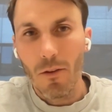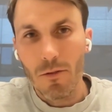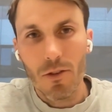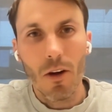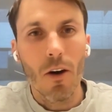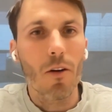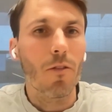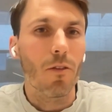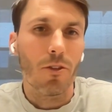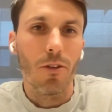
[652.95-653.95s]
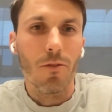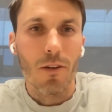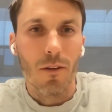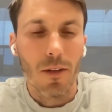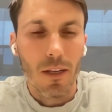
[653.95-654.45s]
Those all those shoes
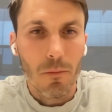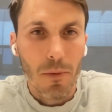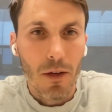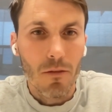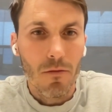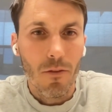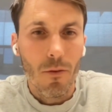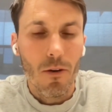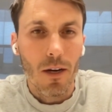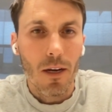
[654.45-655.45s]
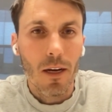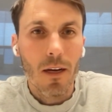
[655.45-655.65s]
are really built for